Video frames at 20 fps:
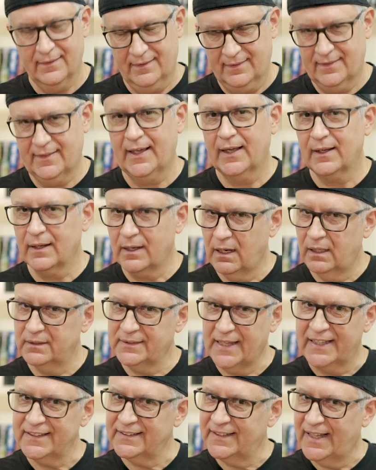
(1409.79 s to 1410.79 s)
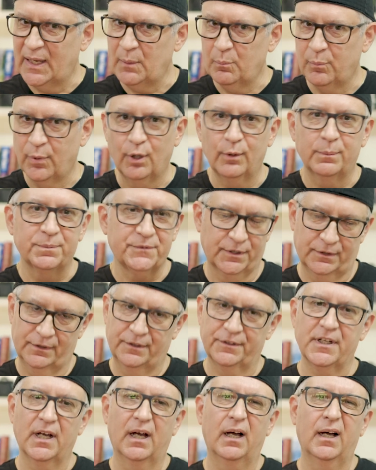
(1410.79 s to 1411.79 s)
Thank God that light bulb
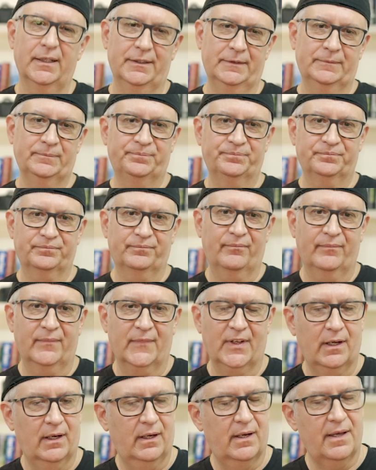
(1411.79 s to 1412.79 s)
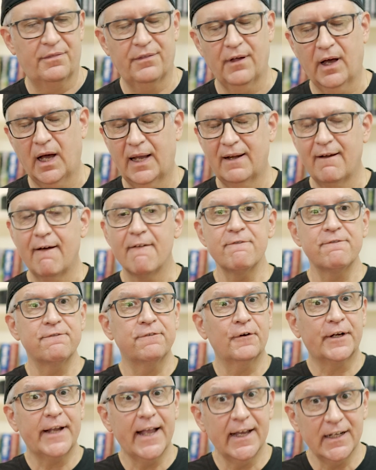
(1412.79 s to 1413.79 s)
turned on. I thought,
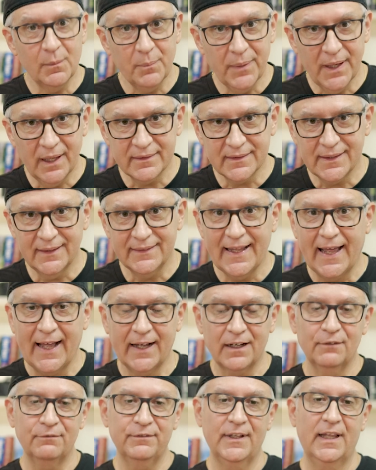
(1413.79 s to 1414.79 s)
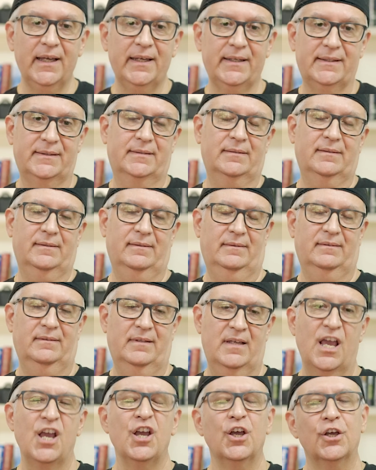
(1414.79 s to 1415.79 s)
forget about the lack of light.
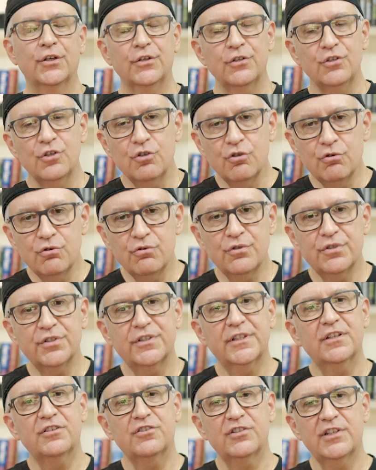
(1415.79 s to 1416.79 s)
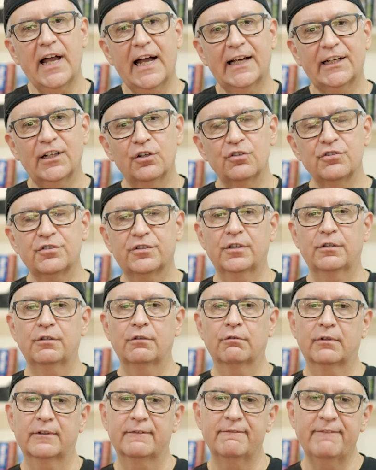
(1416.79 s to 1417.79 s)
Use the shadows to
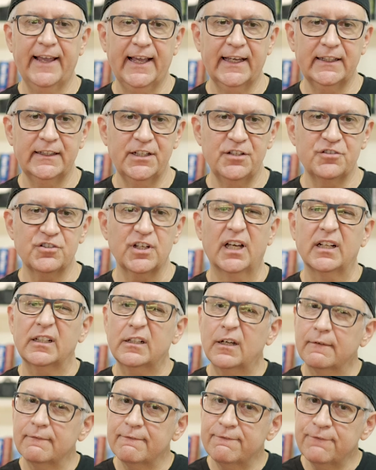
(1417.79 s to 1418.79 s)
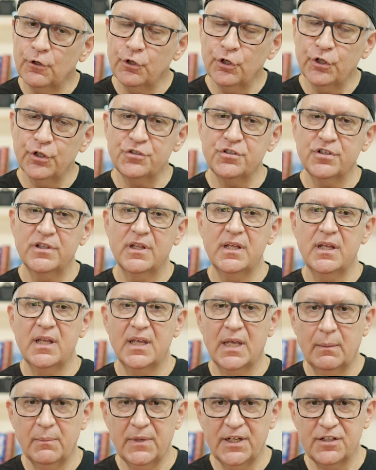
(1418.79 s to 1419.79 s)
your advantage and converge the
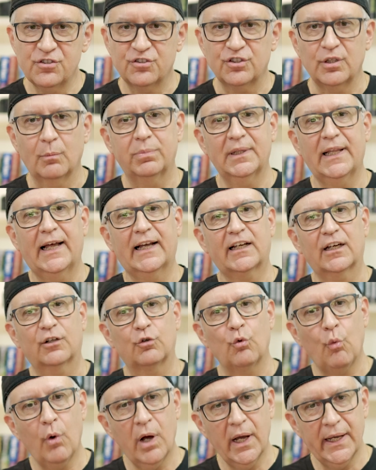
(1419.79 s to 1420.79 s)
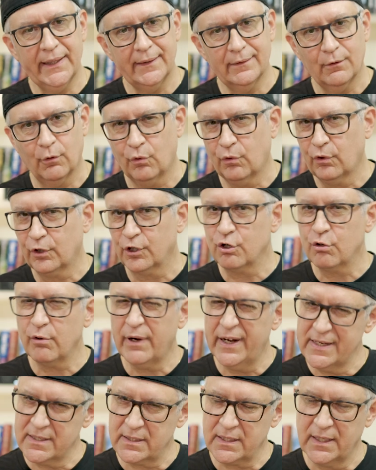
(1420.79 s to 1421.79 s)
image to black and white or
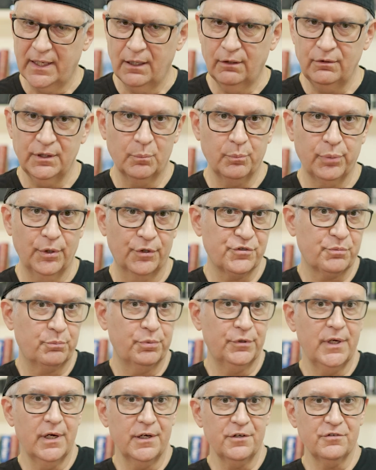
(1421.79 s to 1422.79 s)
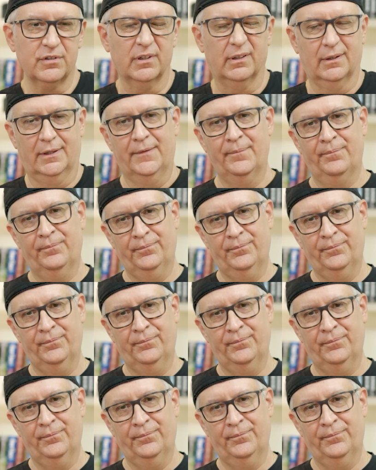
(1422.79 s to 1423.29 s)
grayscale in post-production.